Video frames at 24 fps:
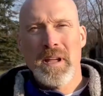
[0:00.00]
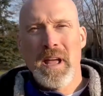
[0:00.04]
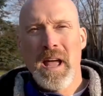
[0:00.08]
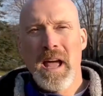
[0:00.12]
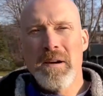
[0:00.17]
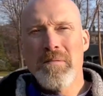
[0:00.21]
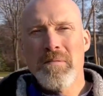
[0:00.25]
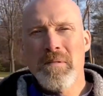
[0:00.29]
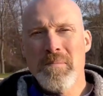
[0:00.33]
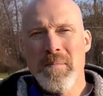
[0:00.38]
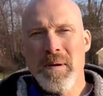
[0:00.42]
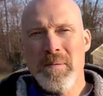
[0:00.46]
And
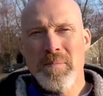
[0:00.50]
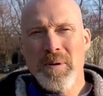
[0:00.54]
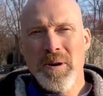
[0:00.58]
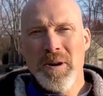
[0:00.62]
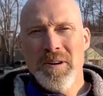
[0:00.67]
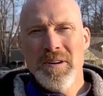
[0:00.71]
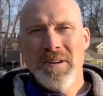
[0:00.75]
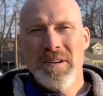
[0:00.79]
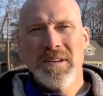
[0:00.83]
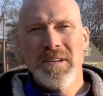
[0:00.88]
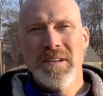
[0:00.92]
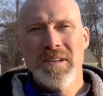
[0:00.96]
remember,
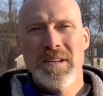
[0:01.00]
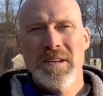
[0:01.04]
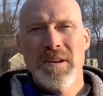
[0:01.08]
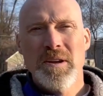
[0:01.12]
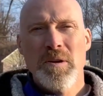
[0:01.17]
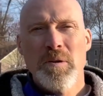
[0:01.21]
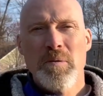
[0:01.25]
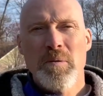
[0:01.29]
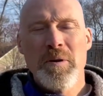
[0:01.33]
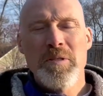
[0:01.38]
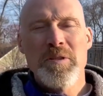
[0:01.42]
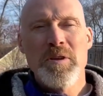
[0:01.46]

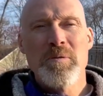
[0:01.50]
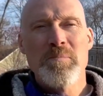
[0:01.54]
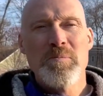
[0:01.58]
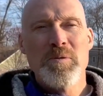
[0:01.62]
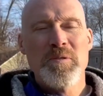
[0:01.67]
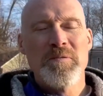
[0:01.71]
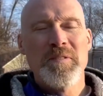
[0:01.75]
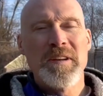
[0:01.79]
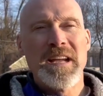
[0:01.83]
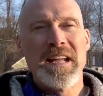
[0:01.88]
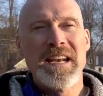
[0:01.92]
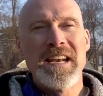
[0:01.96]
whether you're
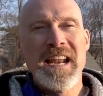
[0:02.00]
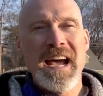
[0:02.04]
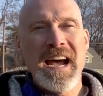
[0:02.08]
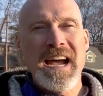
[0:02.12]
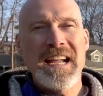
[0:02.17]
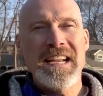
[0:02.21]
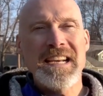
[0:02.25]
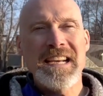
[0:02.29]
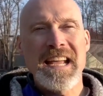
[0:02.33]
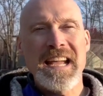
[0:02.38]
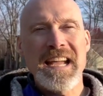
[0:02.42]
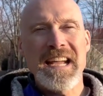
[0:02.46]
moving in
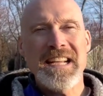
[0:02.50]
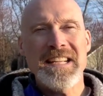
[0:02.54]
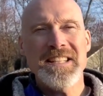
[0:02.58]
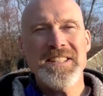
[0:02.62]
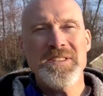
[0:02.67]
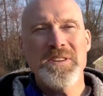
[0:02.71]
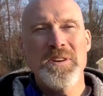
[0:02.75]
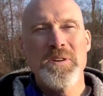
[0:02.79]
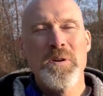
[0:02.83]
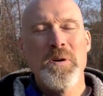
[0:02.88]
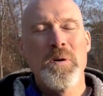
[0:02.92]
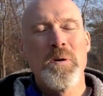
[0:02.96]
9 days
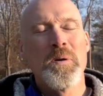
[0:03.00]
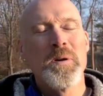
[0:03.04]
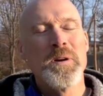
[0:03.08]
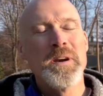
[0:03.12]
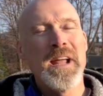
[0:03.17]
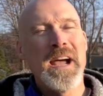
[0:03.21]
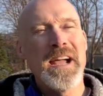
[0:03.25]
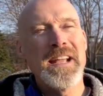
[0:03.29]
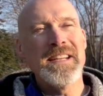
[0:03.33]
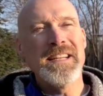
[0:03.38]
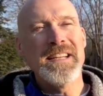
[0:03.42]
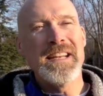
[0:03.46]
or
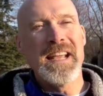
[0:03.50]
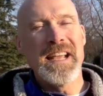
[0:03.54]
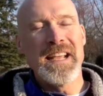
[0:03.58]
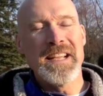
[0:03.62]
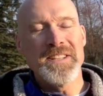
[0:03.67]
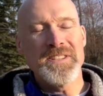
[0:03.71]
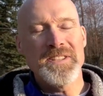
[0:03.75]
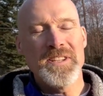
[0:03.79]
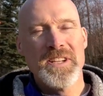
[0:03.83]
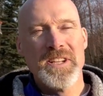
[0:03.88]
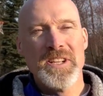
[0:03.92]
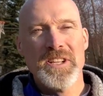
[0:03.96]
90
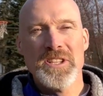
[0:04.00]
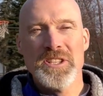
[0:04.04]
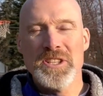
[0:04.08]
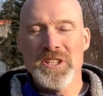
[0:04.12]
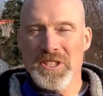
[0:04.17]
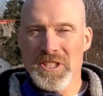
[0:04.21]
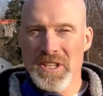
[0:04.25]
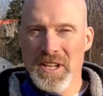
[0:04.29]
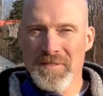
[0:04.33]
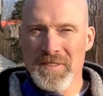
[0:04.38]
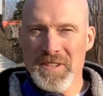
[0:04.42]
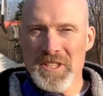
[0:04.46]
days,
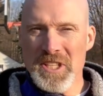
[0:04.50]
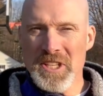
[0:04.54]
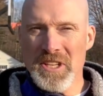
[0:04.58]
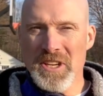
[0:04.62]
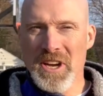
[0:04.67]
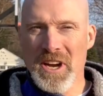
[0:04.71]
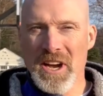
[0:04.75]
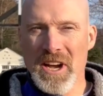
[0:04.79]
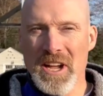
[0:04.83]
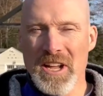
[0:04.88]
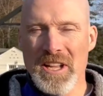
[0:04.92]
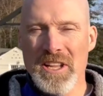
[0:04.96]
just give us a
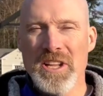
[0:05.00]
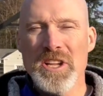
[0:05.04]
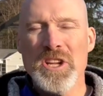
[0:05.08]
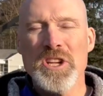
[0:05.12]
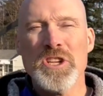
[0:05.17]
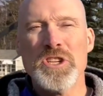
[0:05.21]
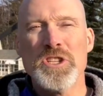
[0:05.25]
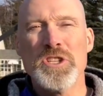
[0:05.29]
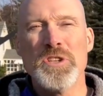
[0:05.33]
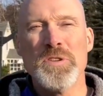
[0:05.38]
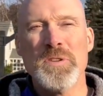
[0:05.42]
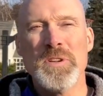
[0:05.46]
call,
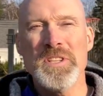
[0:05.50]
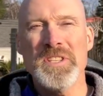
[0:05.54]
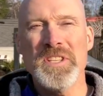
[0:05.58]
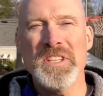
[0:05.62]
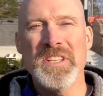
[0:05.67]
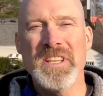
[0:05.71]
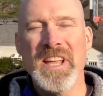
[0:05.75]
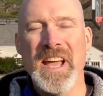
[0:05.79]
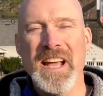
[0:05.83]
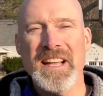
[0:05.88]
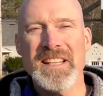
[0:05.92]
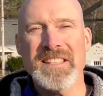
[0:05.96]
shoot us a
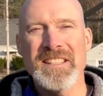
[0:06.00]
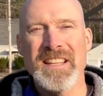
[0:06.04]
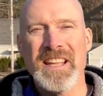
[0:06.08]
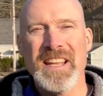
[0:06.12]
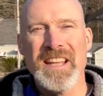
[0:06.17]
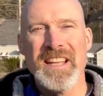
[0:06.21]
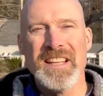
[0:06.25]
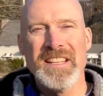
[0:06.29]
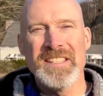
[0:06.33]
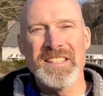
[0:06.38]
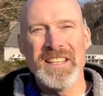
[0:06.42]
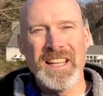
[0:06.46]
text,
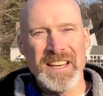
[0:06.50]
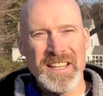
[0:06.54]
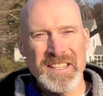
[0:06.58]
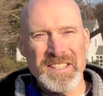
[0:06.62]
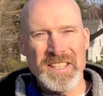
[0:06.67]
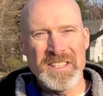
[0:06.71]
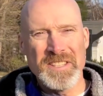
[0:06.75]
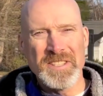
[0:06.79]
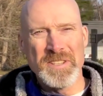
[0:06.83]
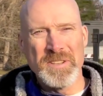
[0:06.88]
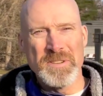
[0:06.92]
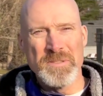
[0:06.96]
send us
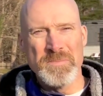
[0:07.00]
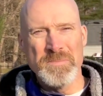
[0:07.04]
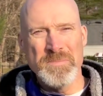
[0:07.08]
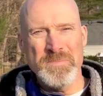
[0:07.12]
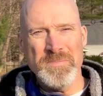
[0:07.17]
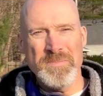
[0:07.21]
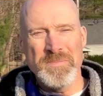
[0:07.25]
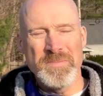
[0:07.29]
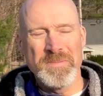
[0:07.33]
a Zoom.